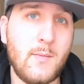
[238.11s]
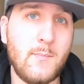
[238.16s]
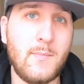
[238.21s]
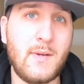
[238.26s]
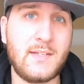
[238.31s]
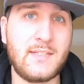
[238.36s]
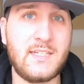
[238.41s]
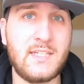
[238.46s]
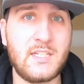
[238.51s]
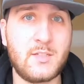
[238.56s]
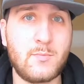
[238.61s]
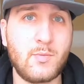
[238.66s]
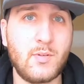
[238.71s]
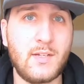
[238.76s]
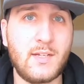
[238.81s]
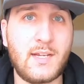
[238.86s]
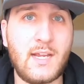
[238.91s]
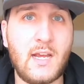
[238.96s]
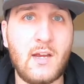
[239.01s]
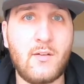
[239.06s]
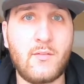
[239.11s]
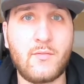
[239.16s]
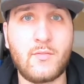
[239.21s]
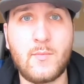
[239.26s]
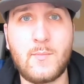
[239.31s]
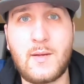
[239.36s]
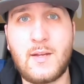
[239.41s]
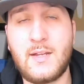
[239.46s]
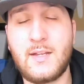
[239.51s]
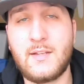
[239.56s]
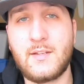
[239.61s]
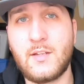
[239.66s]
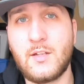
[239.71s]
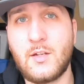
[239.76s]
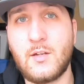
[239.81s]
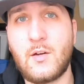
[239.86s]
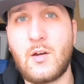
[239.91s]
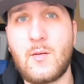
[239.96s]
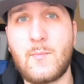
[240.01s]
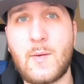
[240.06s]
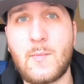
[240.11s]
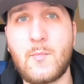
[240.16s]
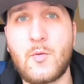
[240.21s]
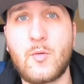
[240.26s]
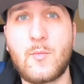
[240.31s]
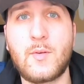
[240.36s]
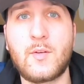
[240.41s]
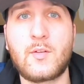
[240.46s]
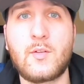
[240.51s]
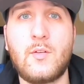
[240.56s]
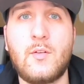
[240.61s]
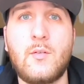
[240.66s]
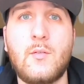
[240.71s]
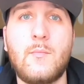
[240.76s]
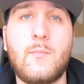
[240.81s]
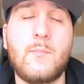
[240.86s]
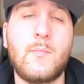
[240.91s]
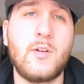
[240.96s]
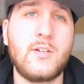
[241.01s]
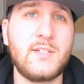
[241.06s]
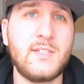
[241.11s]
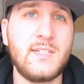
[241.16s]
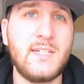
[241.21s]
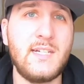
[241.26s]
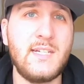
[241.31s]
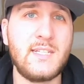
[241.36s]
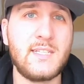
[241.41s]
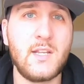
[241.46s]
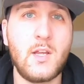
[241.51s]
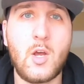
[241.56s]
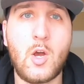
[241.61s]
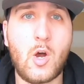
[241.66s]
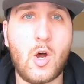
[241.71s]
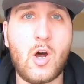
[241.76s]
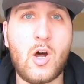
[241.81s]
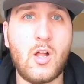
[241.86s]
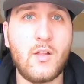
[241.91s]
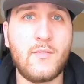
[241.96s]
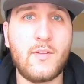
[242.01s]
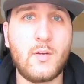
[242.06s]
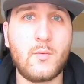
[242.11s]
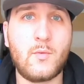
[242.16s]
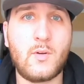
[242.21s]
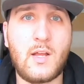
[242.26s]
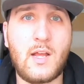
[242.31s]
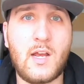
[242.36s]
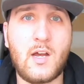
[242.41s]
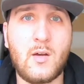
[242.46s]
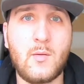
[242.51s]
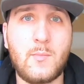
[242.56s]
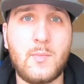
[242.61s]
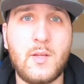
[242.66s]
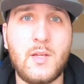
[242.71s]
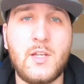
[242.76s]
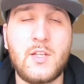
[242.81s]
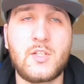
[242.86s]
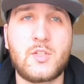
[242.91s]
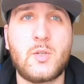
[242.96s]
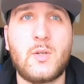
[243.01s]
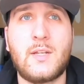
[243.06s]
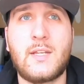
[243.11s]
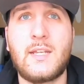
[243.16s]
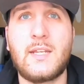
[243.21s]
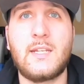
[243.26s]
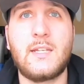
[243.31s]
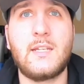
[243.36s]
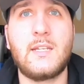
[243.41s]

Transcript: my Teespring account, from my, you know, all my MotoMiracle merchandise, all of it will help so I can,